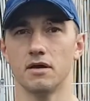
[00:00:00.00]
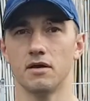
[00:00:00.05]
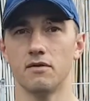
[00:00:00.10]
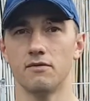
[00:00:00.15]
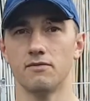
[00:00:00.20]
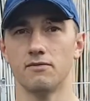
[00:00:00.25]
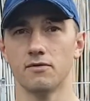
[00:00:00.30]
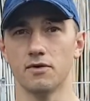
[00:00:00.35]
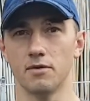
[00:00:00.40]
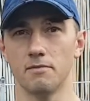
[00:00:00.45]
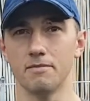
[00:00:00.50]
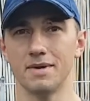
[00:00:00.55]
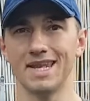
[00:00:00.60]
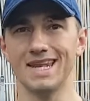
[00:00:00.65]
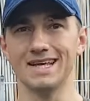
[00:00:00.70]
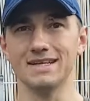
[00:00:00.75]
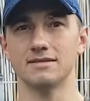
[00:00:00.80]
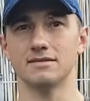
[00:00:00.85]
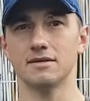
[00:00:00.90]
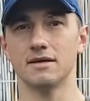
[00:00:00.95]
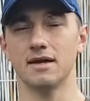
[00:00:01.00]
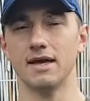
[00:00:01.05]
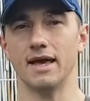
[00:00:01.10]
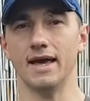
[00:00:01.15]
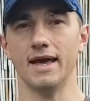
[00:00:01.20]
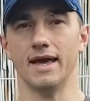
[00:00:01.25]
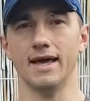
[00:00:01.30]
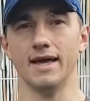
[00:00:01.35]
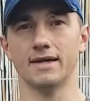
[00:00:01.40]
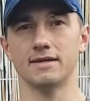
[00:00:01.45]
for a minute
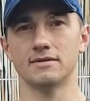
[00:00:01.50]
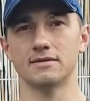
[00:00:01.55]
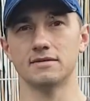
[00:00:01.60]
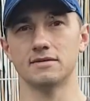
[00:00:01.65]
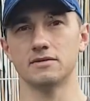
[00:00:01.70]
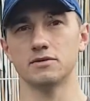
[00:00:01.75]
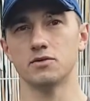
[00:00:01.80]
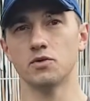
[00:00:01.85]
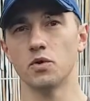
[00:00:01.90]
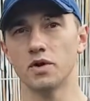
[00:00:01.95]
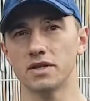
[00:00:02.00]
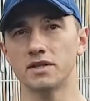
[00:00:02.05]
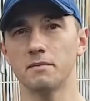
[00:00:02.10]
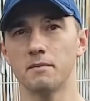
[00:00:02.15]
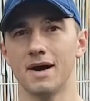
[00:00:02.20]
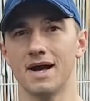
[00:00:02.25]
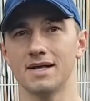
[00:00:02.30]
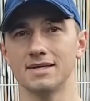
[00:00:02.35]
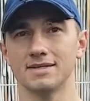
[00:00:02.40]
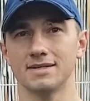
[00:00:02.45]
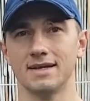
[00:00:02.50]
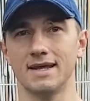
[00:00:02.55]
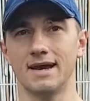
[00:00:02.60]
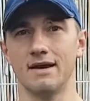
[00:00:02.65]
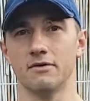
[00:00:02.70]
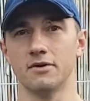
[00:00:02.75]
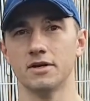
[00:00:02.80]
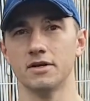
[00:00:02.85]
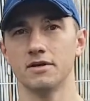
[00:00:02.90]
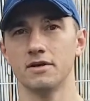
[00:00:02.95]
at 20 miles an
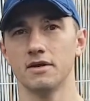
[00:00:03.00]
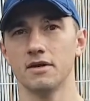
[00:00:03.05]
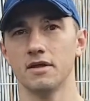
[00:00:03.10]
hour,